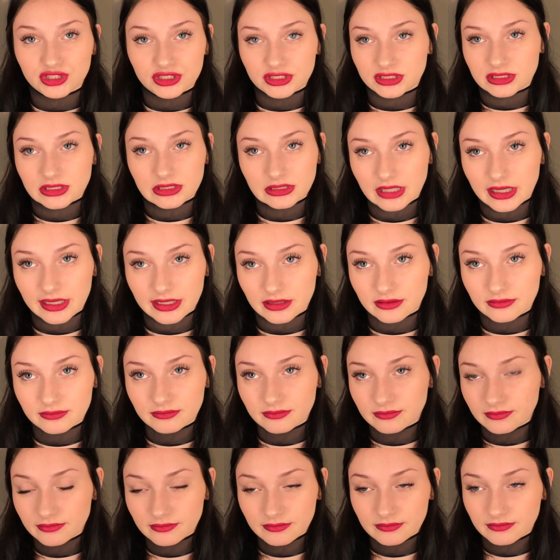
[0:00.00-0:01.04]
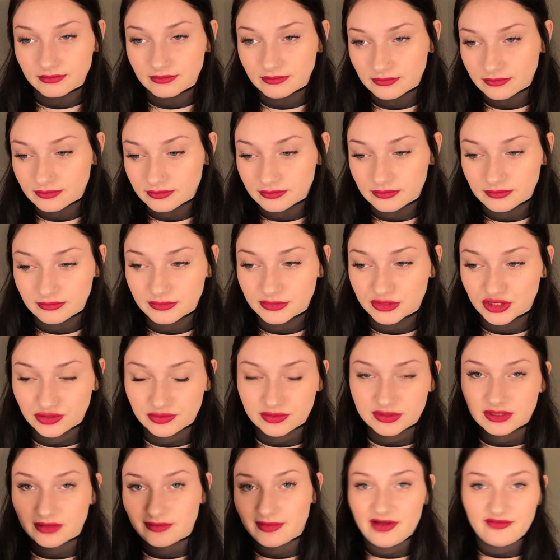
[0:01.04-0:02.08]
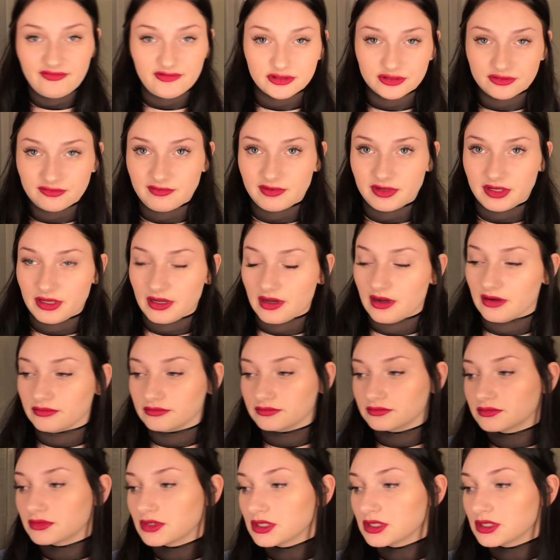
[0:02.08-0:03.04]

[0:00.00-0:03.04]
She was in my first video.